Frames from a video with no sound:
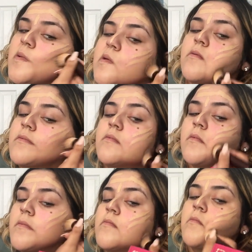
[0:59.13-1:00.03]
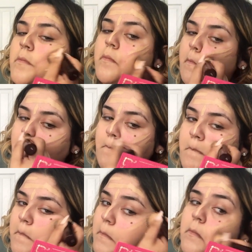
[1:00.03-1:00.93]
fluffy, kind of dense
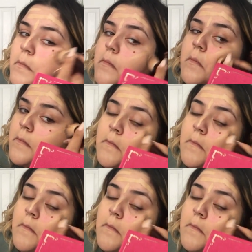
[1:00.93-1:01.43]
brush.